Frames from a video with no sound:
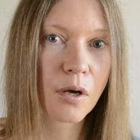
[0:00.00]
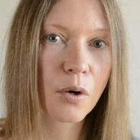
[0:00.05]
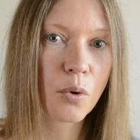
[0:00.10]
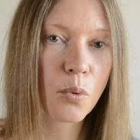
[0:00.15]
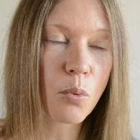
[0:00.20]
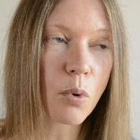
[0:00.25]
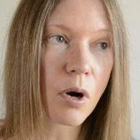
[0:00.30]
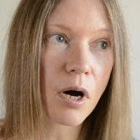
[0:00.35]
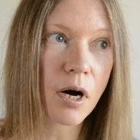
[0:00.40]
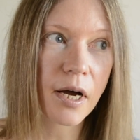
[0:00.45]

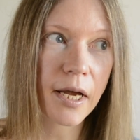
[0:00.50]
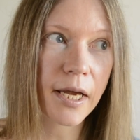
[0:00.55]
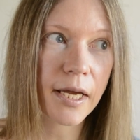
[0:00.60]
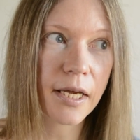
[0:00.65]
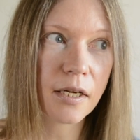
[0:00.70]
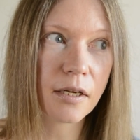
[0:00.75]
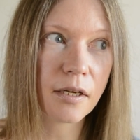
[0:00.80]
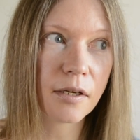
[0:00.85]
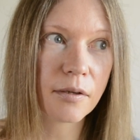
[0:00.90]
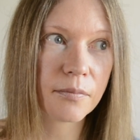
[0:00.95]

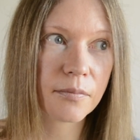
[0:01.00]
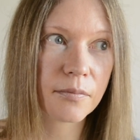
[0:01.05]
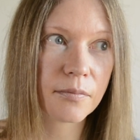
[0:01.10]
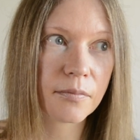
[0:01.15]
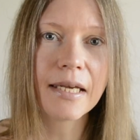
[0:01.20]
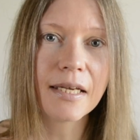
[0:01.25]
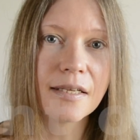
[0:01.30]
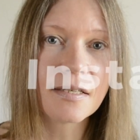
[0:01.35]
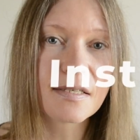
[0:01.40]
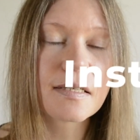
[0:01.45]
while
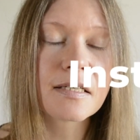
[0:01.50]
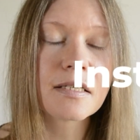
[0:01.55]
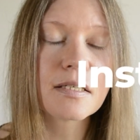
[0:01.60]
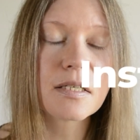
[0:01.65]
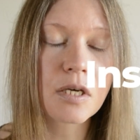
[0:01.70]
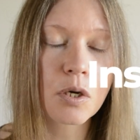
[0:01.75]
instant